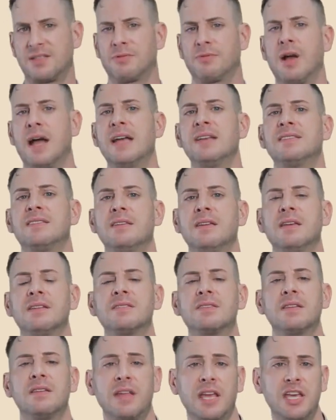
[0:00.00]
the rising
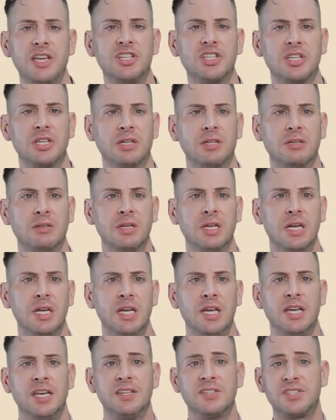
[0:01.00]
intonation.
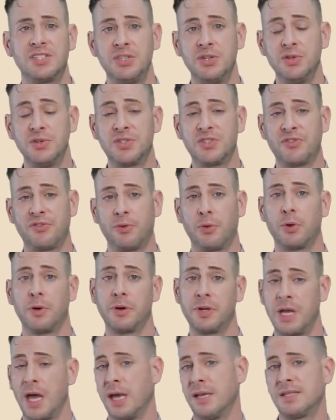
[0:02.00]
It's used for
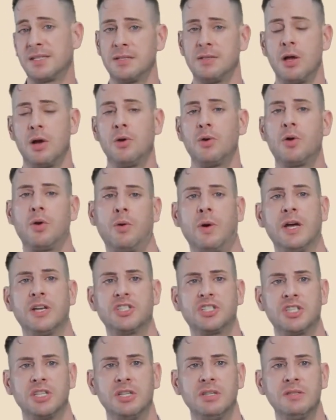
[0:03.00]
yes-no
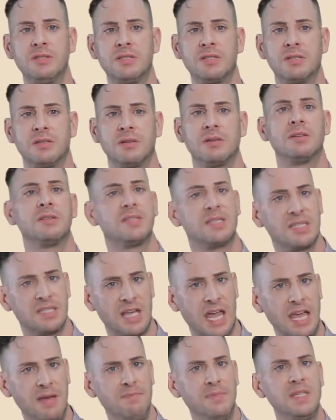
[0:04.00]
questions,
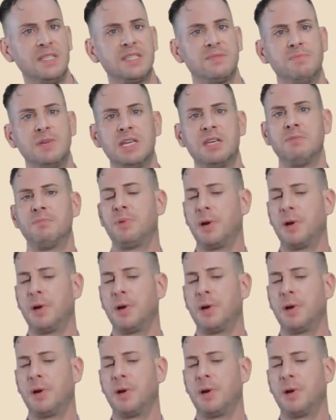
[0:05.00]
statements being